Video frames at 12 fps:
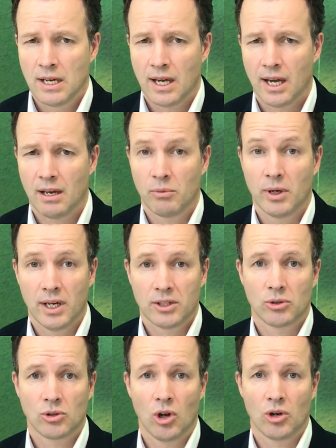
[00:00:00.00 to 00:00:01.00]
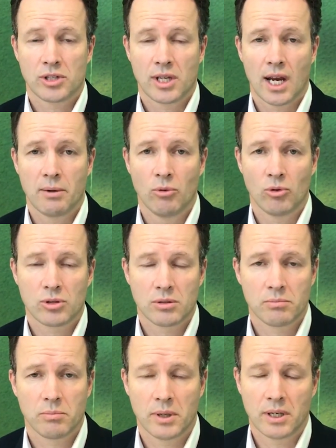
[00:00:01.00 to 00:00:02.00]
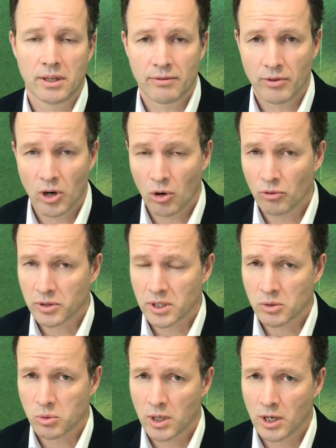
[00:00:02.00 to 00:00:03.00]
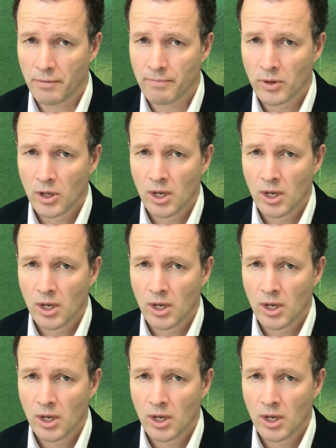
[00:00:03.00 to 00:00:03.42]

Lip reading: and we need to acknowledge the animals have been involved as well.